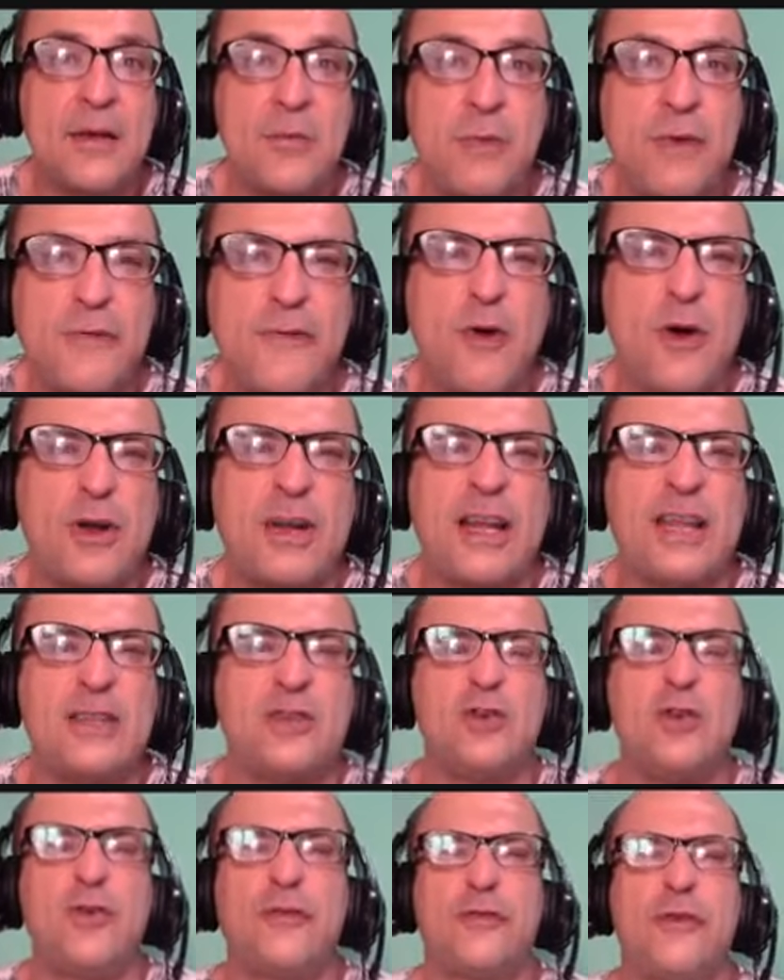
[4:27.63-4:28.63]
We fought on
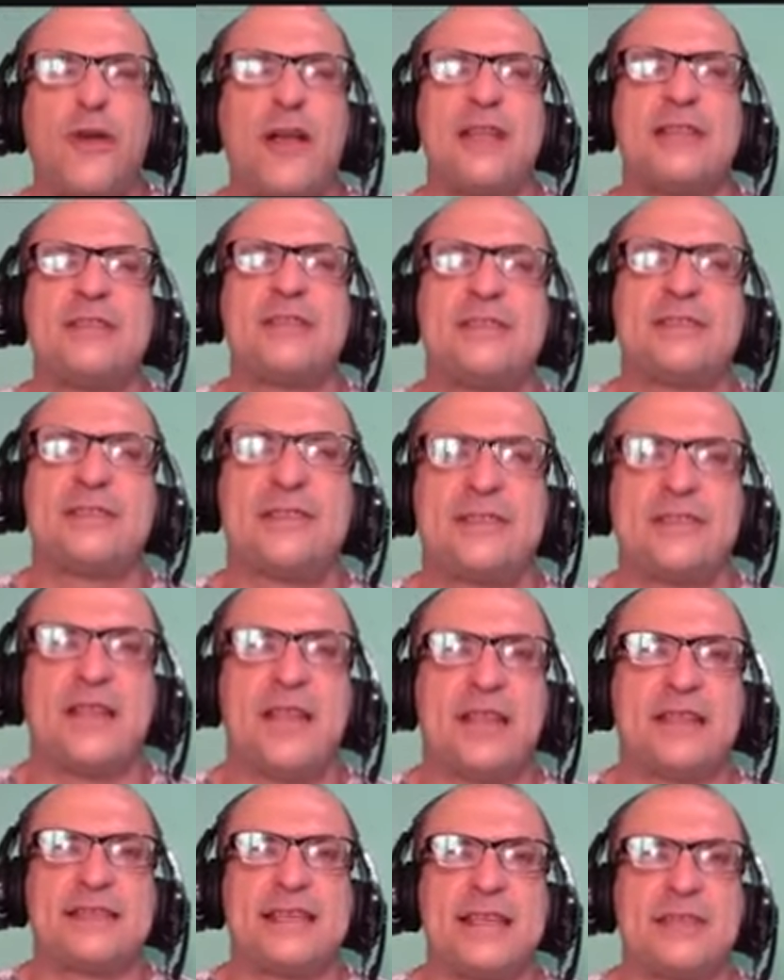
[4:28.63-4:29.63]
2 fronts,
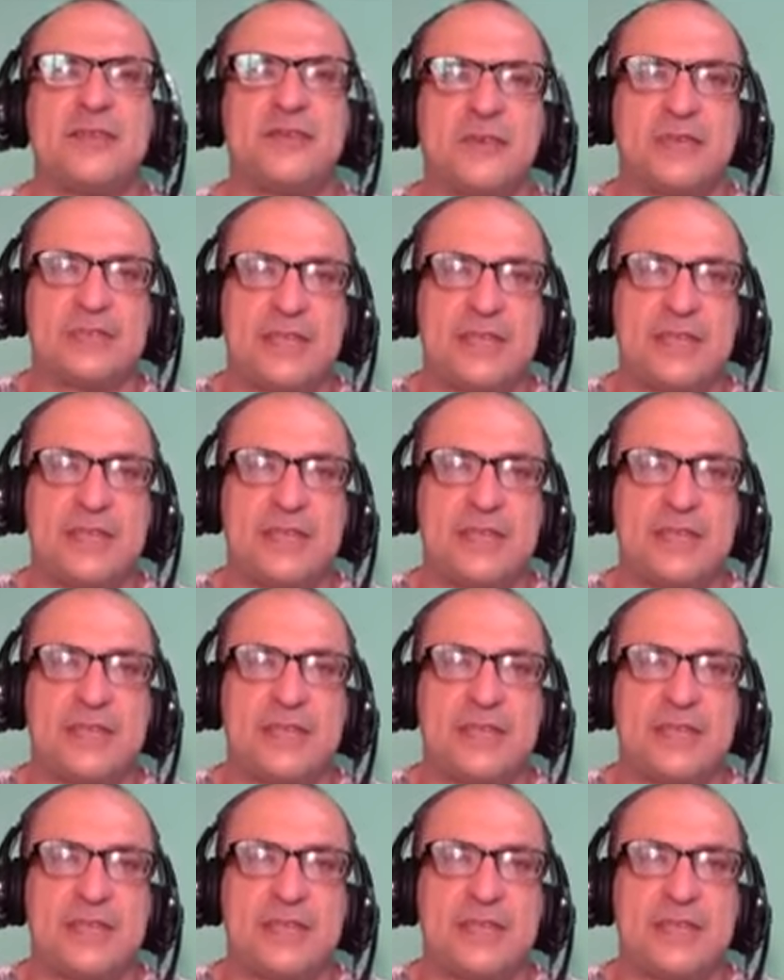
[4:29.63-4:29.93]
et cetera,